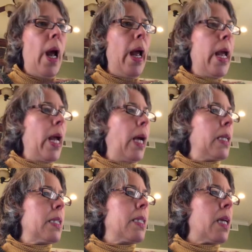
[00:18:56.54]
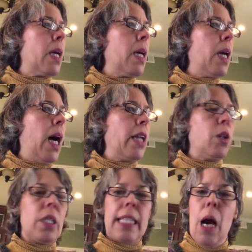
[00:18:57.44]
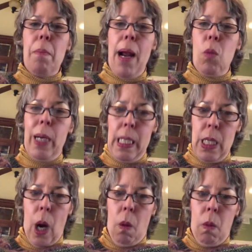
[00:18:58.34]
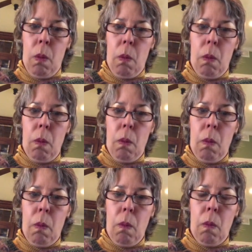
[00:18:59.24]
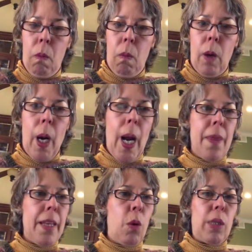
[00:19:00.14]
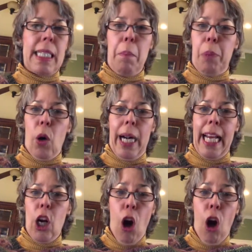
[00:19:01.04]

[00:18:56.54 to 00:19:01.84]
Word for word: And I looked out my window and there was a burning